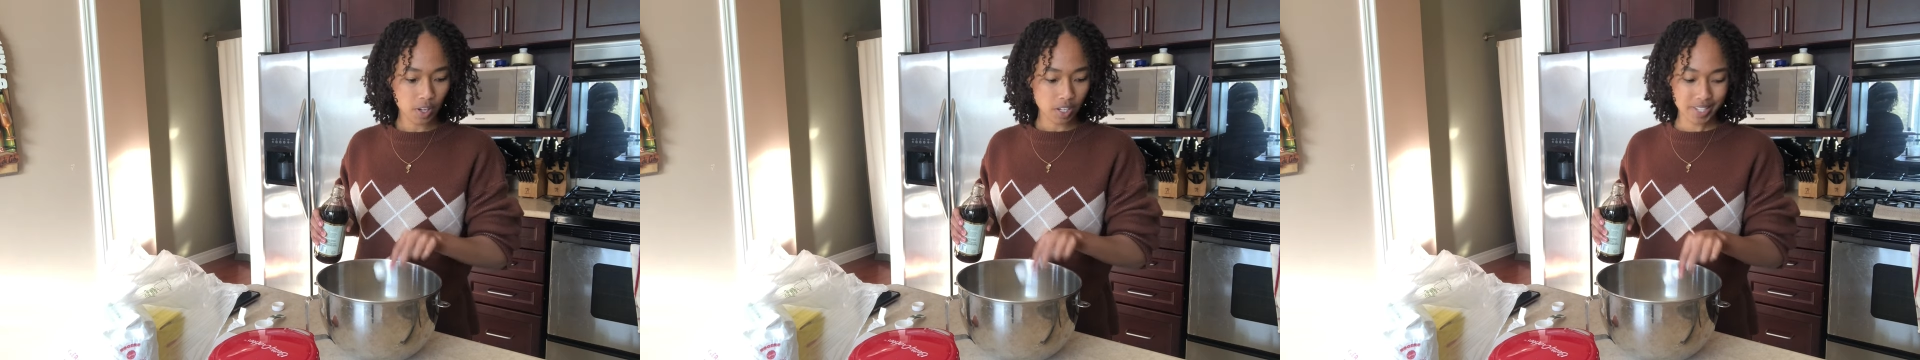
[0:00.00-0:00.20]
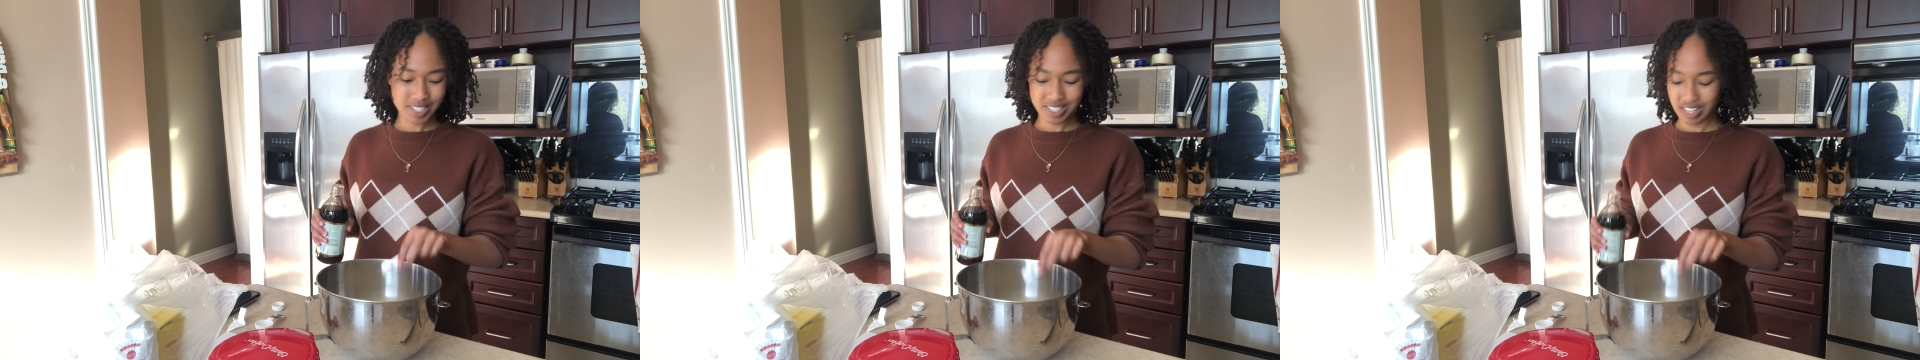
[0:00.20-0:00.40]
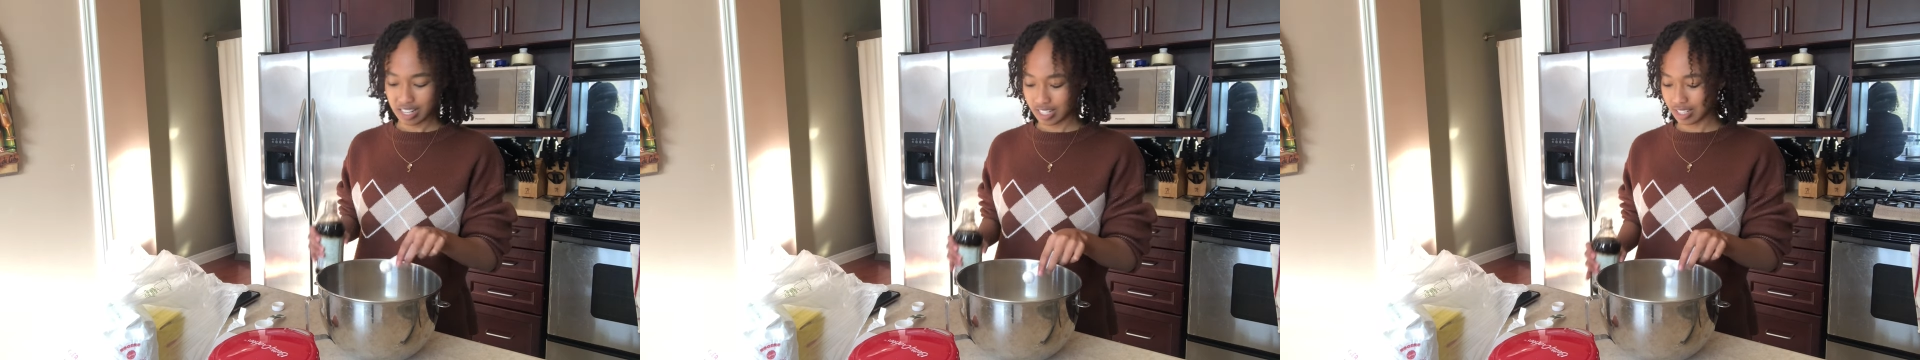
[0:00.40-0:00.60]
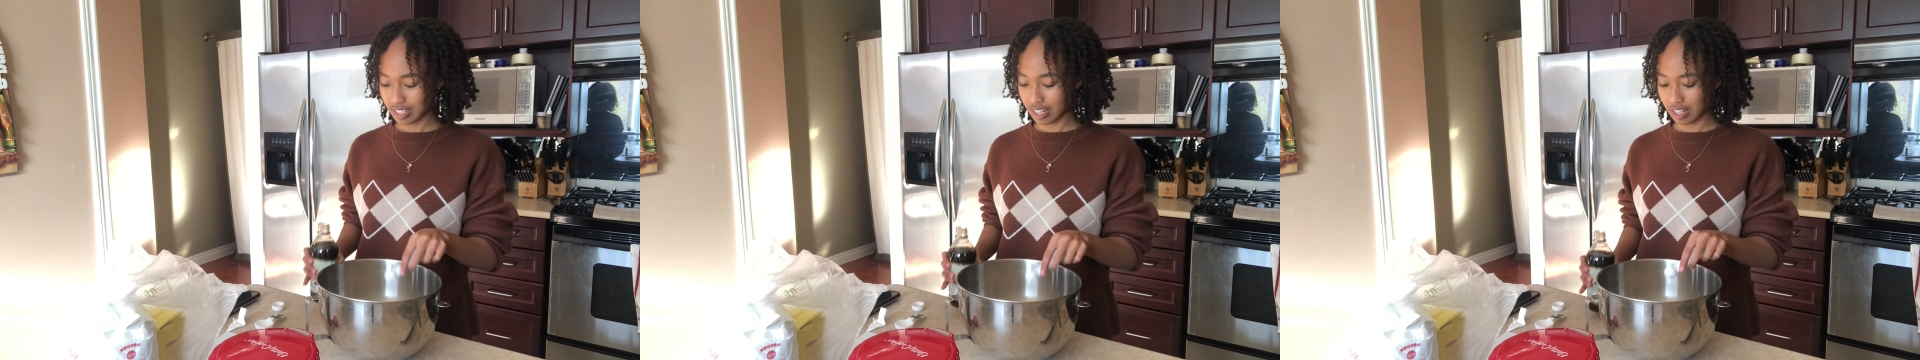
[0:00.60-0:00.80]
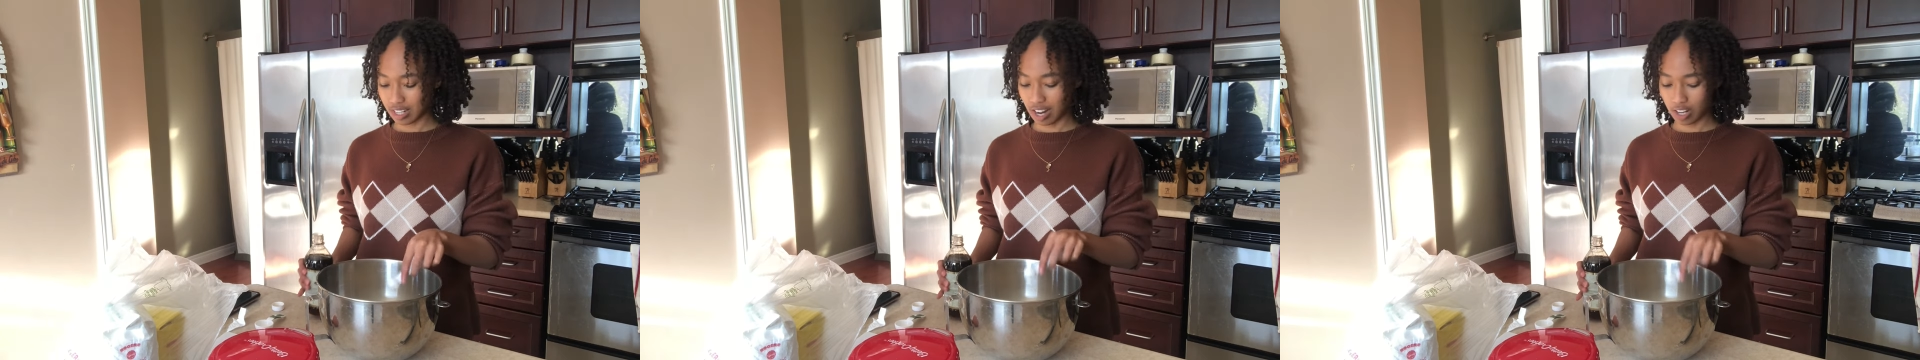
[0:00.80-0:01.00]
It's nice because I
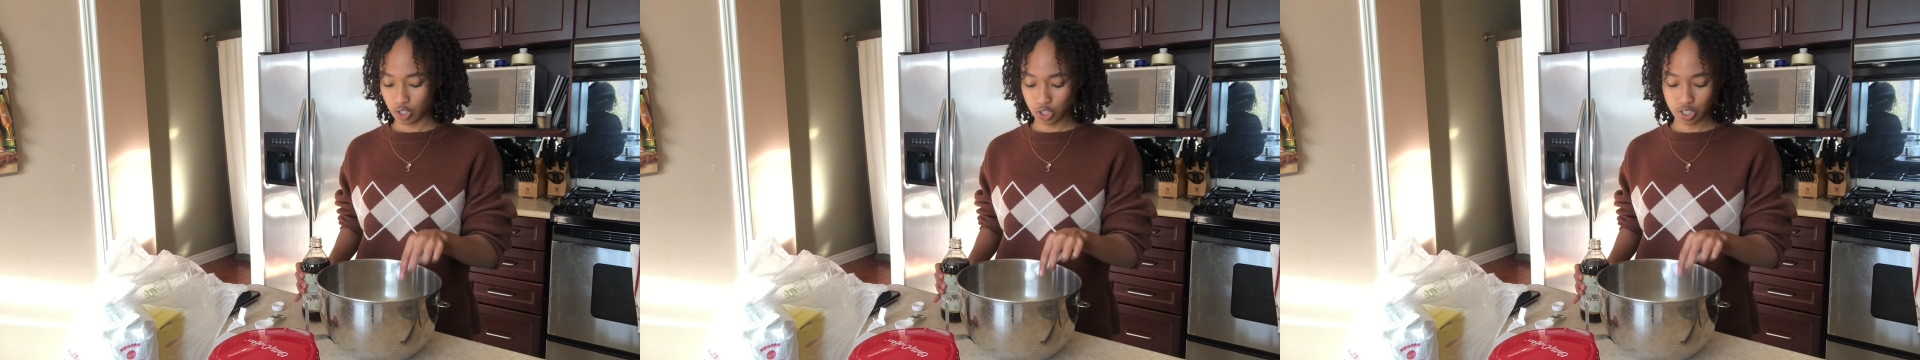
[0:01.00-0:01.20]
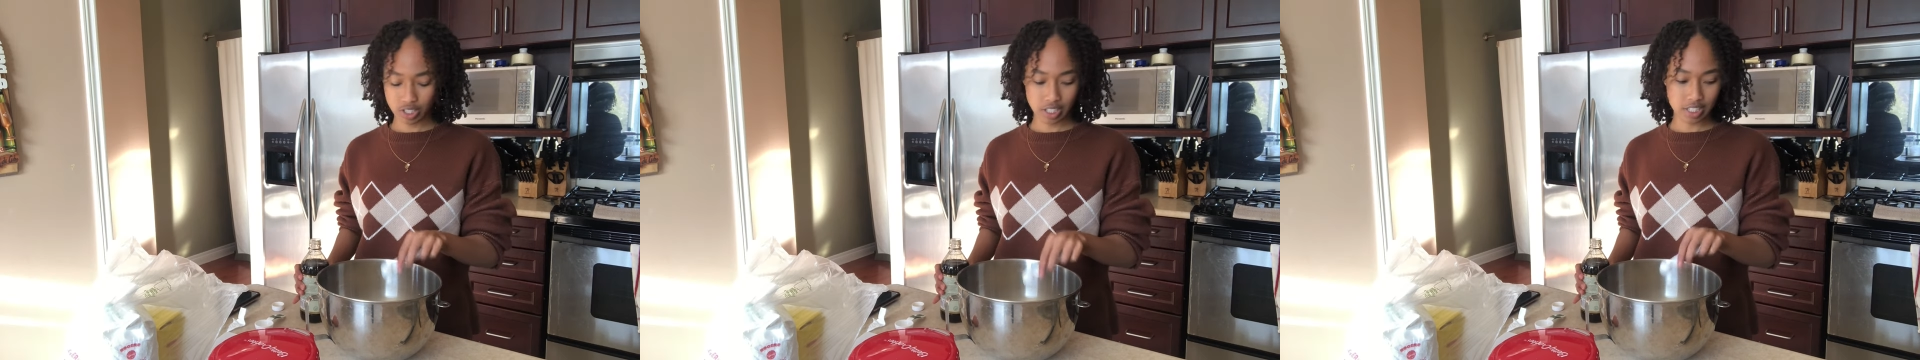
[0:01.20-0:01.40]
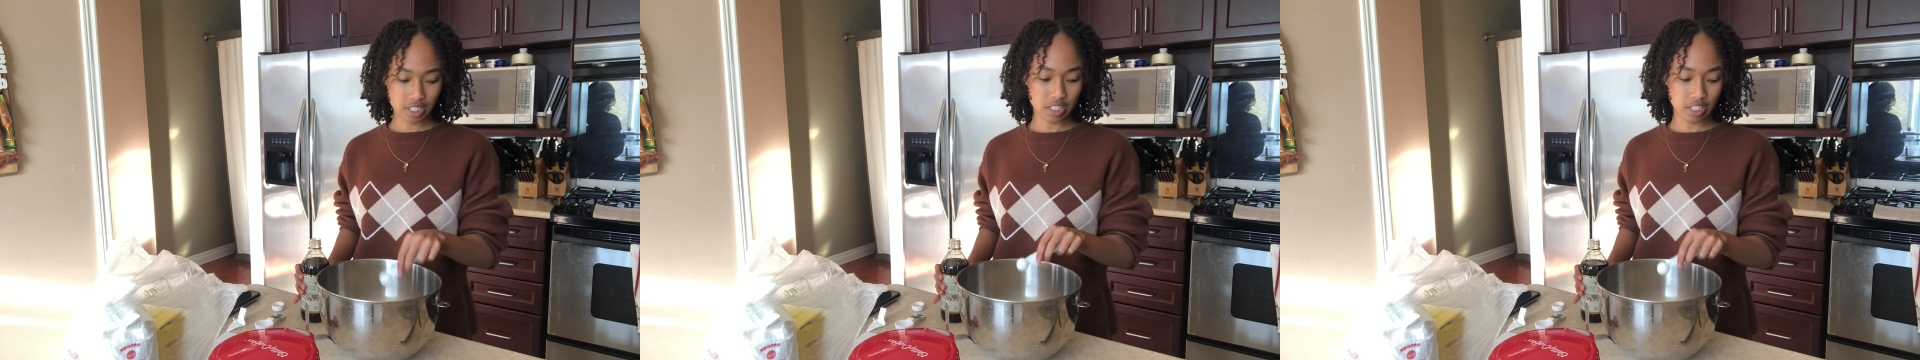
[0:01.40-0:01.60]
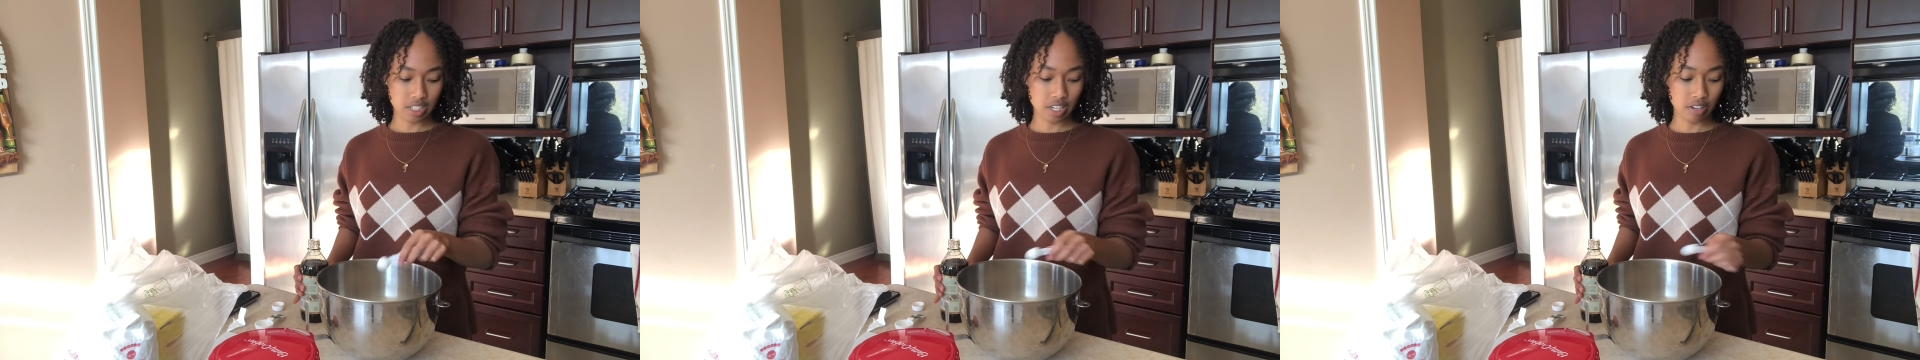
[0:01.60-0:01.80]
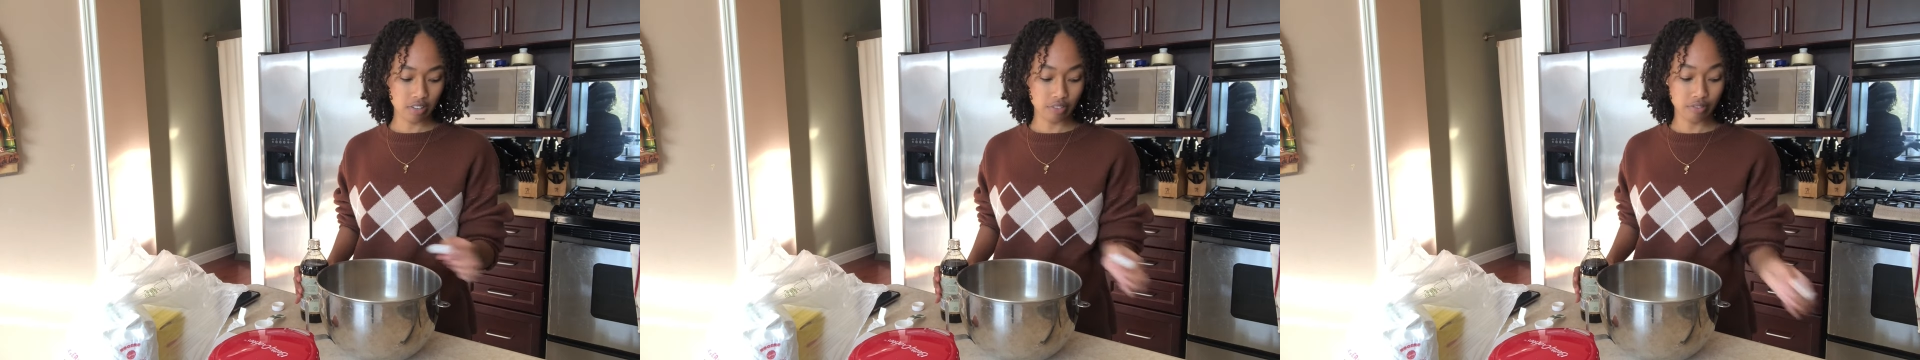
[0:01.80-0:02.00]
can actually like sit
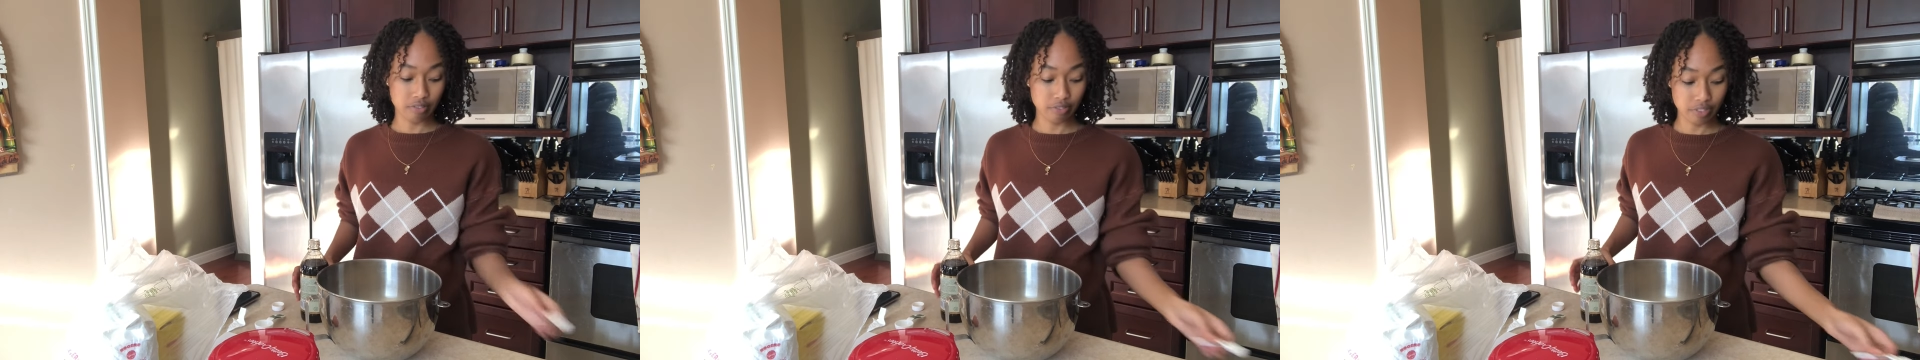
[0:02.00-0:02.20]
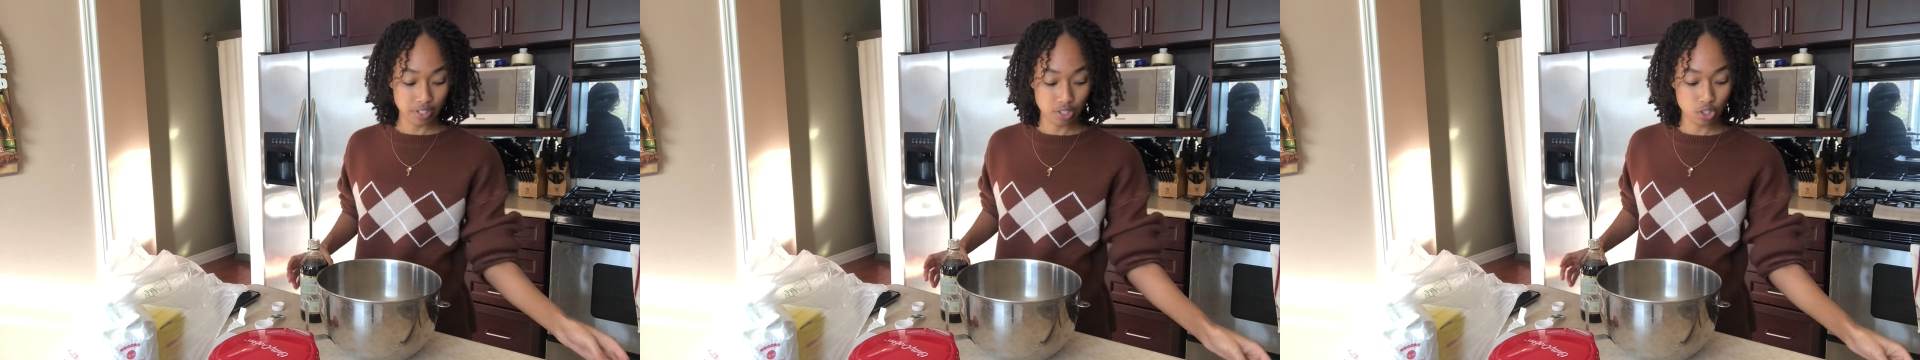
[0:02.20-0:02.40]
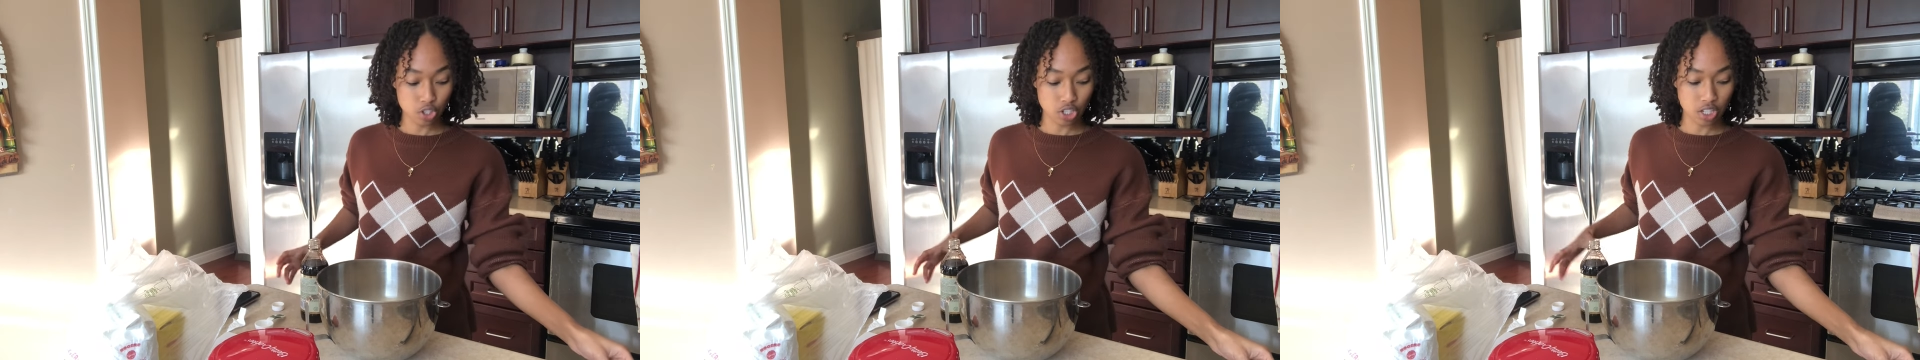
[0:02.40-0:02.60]
down and finish